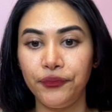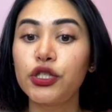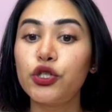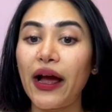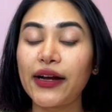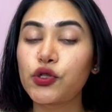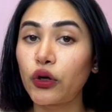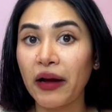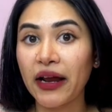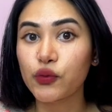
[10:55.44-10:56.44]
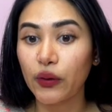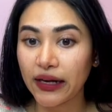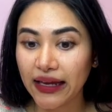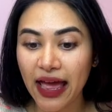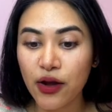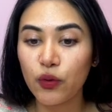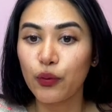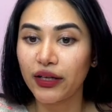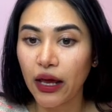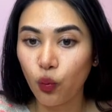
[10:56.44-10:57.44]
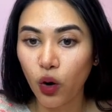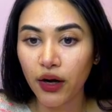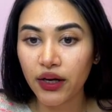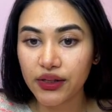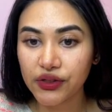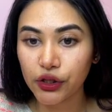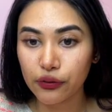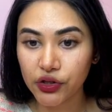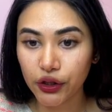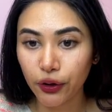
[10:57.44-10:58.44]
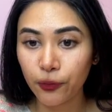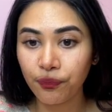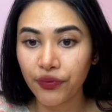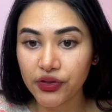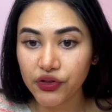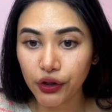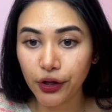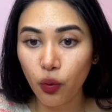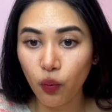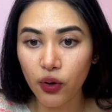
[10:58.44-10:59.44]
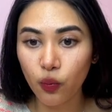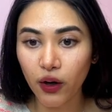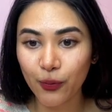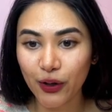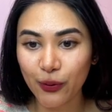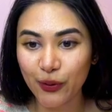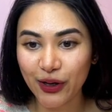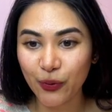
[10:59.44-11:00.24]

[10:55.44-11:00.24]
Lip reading: do XOR minus 1 again, we would get 1, 0, 0, 0, 1, 1, 1, 1,